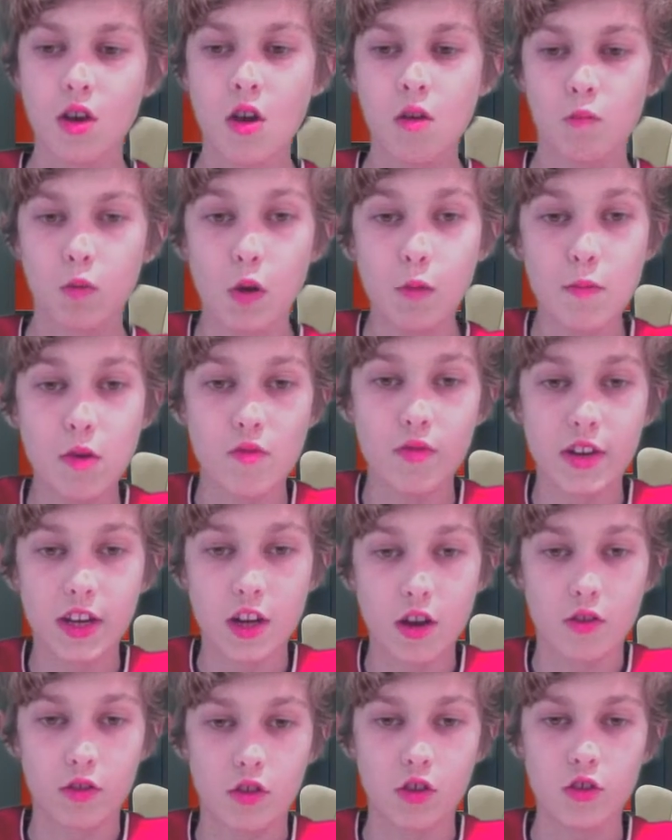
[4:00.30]
what
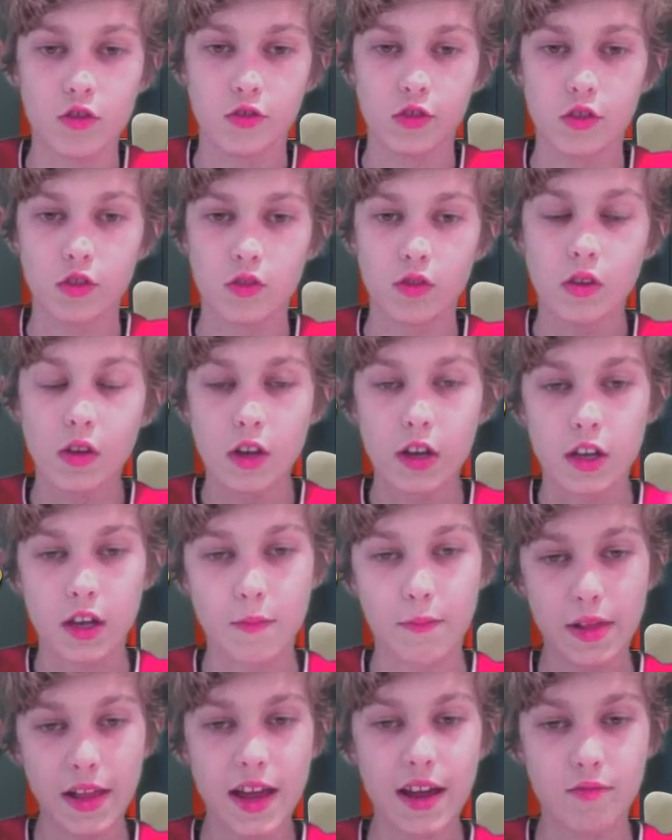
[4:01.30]
Mourinho could do, you
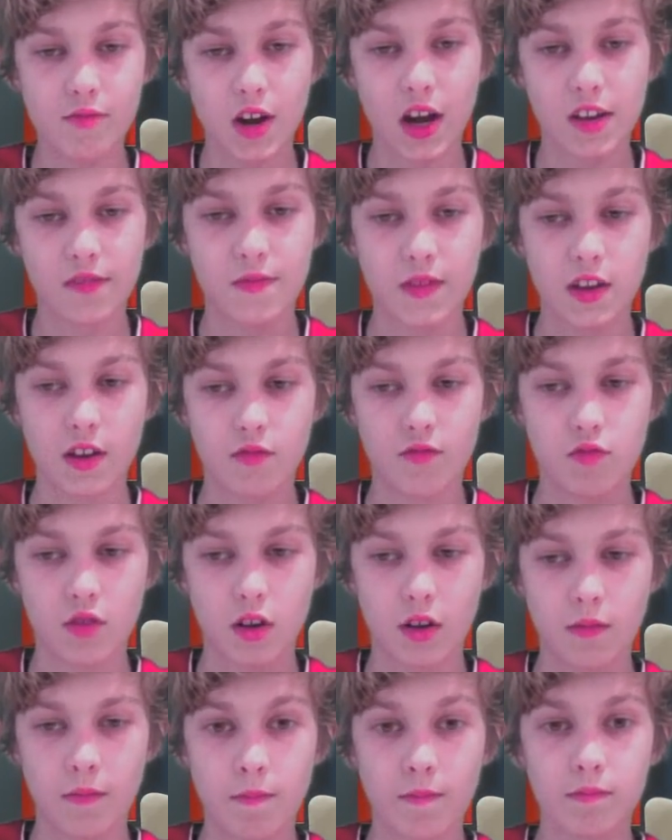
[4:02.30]
play Rashford up
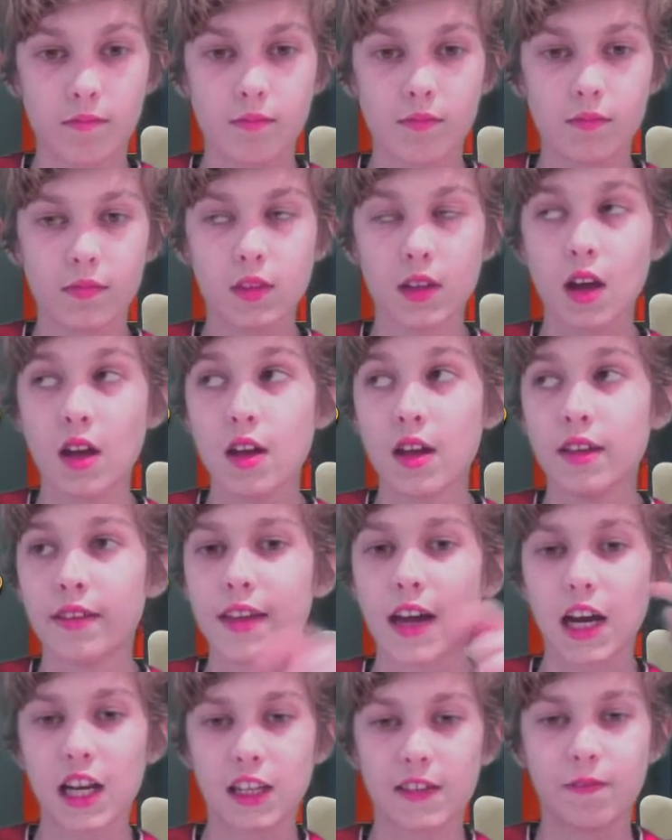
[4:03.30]
front.
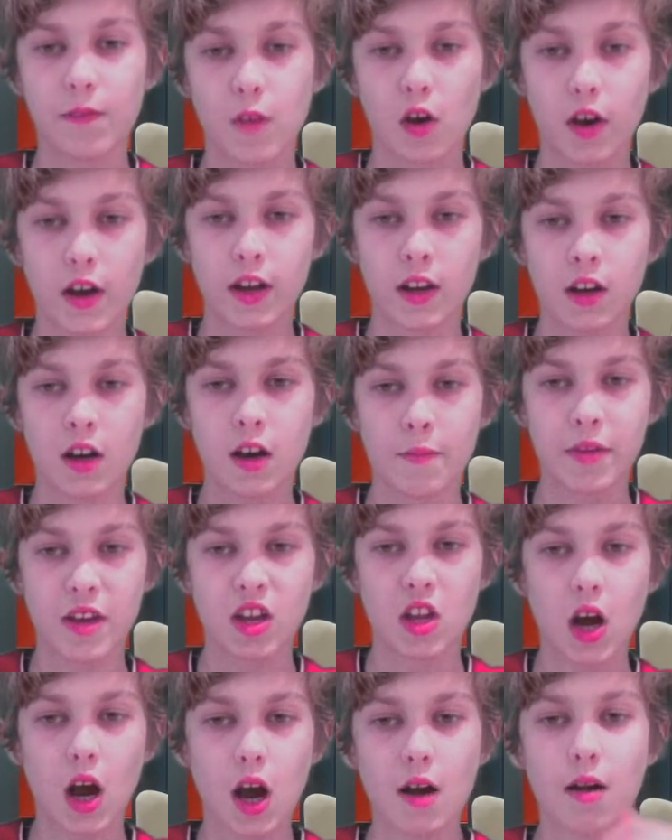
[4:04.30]
That's fine. I
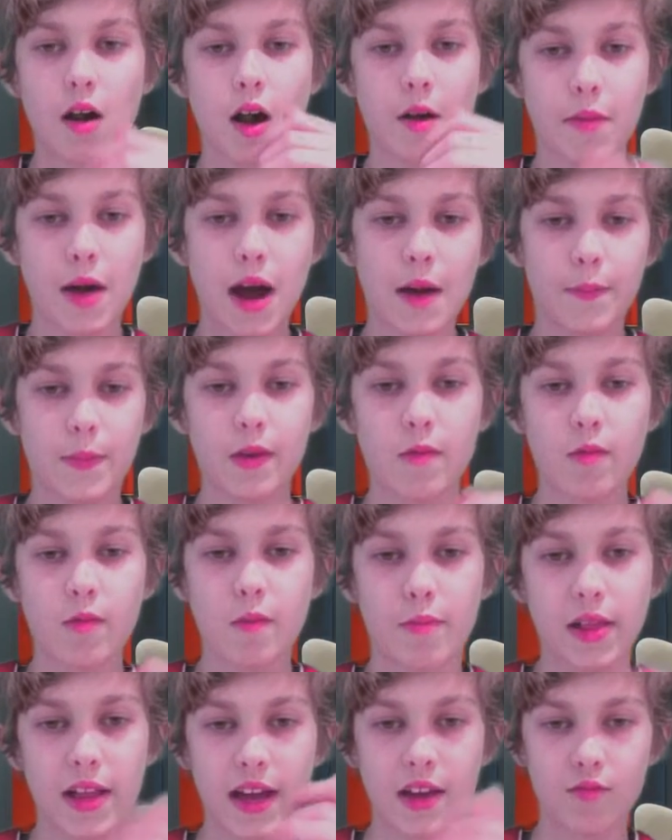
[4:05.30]
mean, I, am happy
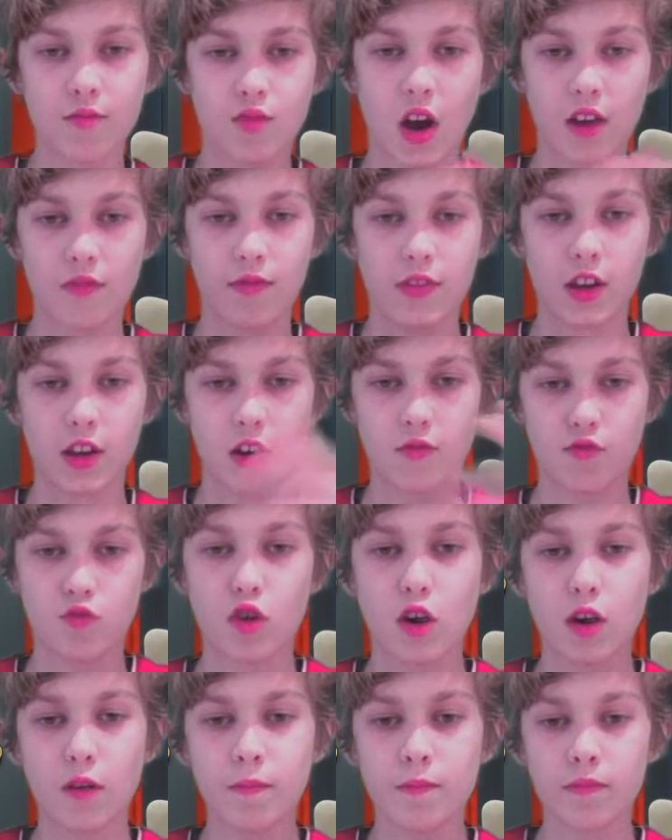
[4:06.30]
with playing Rashford up
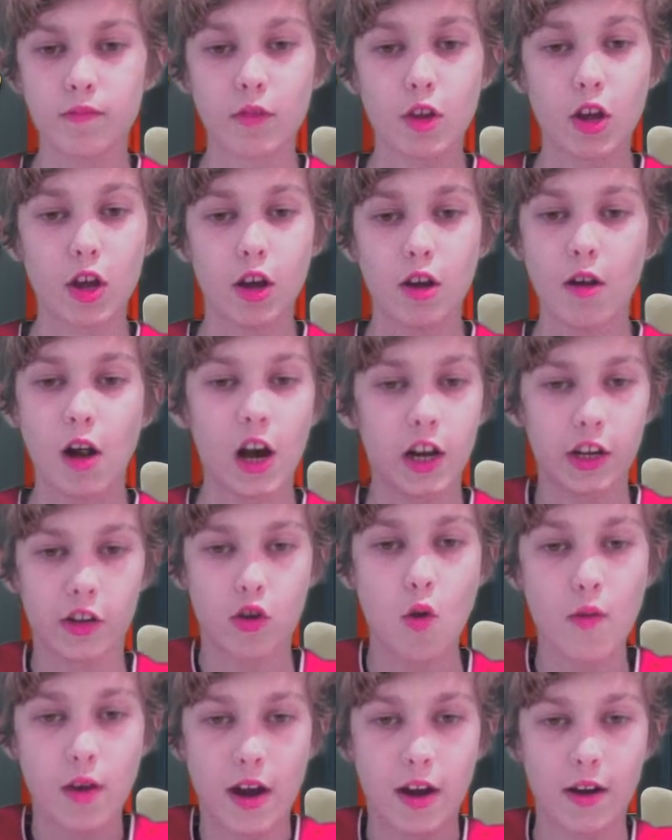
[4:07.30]
front. Uh, I
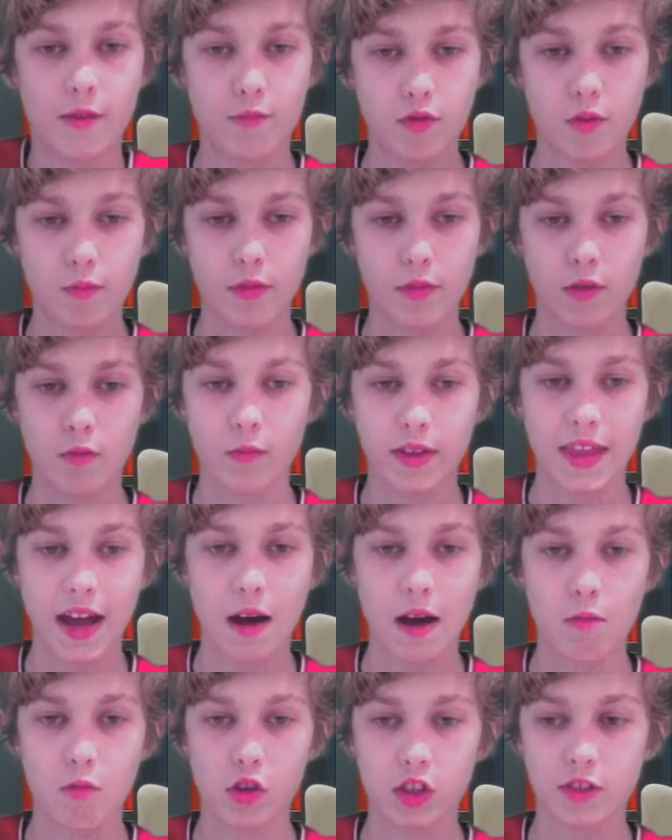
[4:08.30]
don't have a problem with
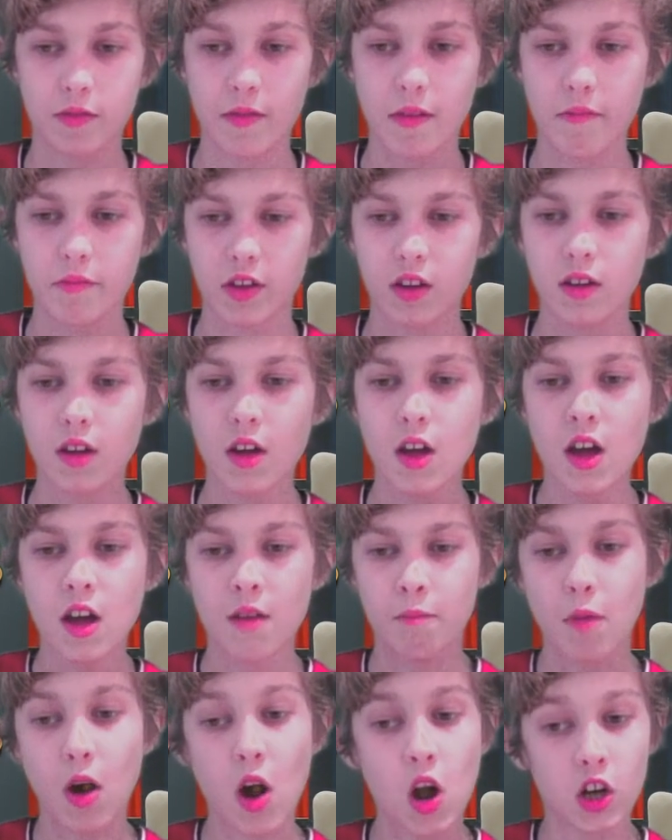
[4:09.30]
that whatsoever.
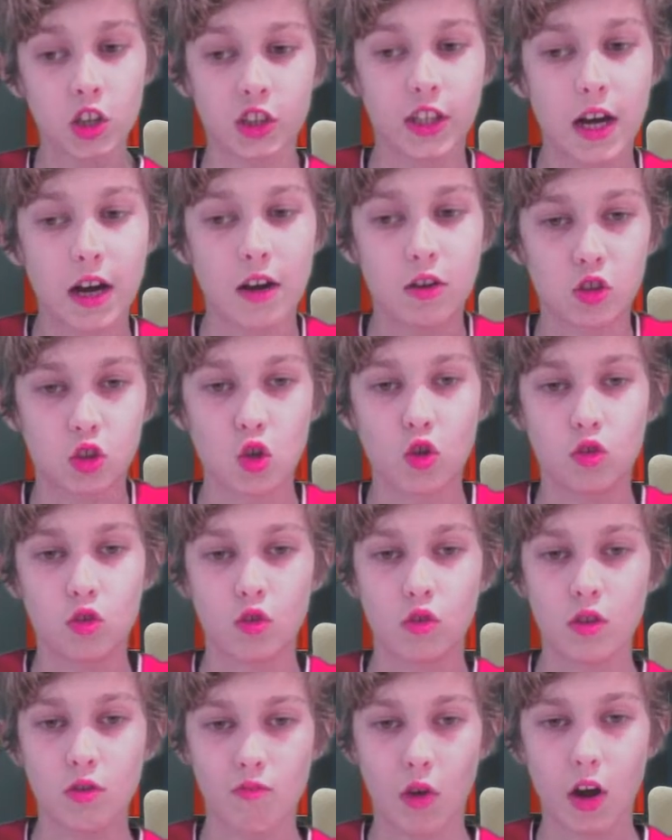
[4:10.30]
Martial's good
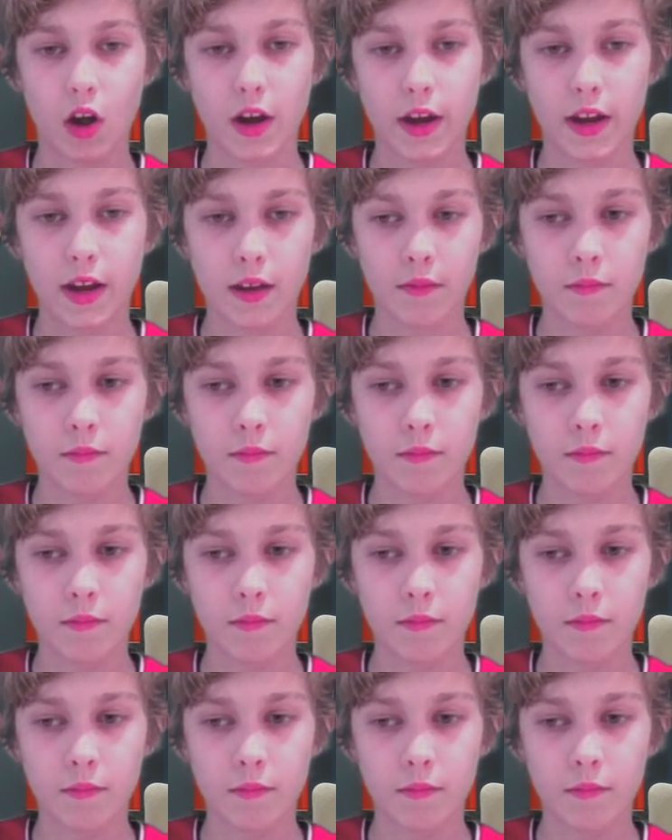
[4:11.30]
on the right.